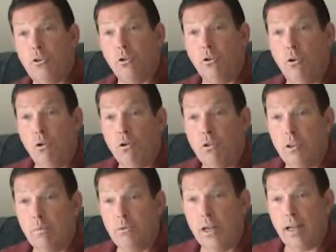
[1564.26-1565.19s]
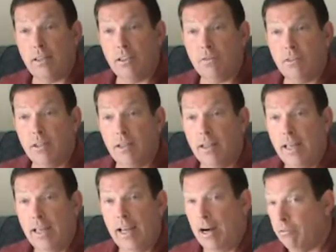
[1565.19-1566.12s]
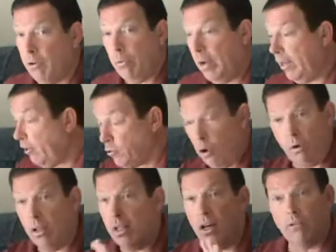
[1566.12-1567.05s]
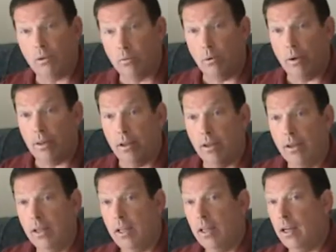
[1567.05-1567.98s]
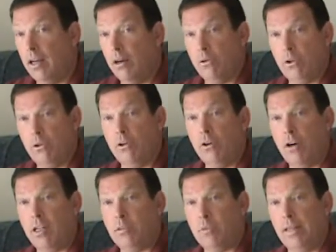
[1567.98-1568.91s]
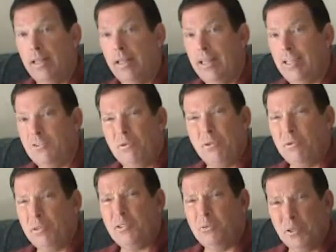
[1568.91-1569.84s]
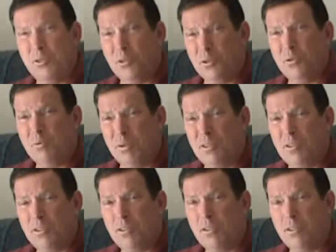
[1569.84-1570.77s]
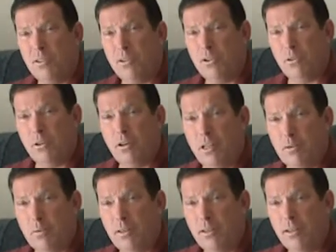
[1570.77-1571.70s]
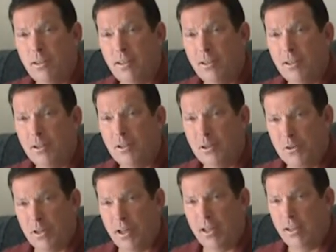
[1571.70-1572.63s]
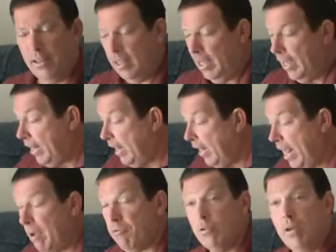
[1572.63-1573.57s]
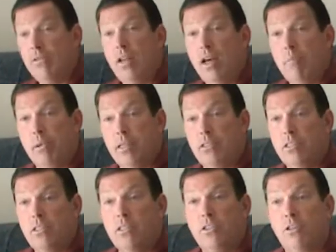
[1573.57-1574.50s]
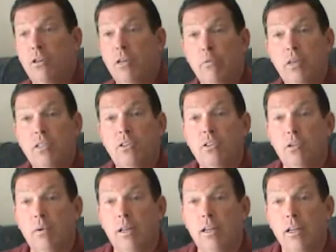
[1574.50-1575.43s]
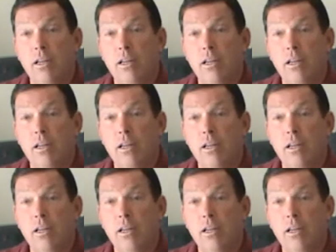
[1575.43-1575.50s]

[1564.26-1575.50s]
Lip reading: your goals and objectives in every way, you're totally comfortable with it, you and your husband. Is there any reason we couldn't do business, you and your husband? Okay. And after we've done business, is there any reason that we